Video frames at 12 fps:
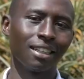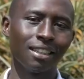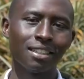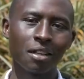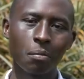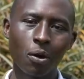
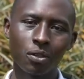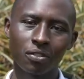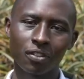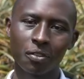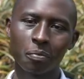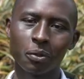is about
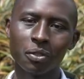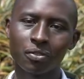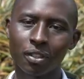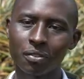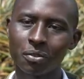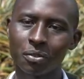
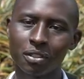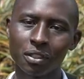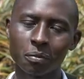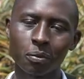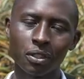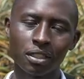5.5 to
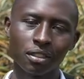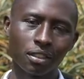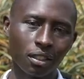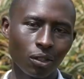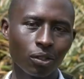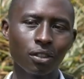
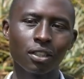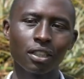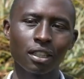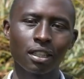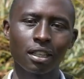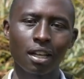6.0.
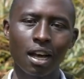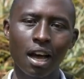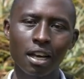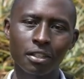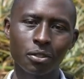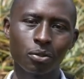
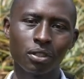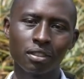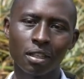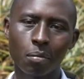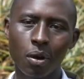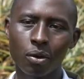Altitude
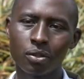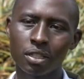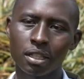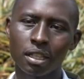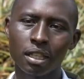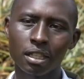is
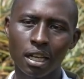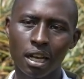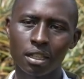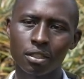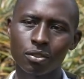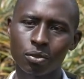about
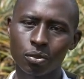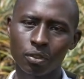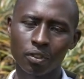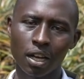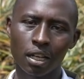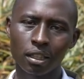800 to
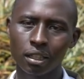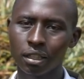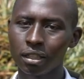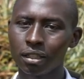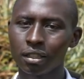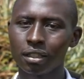1200.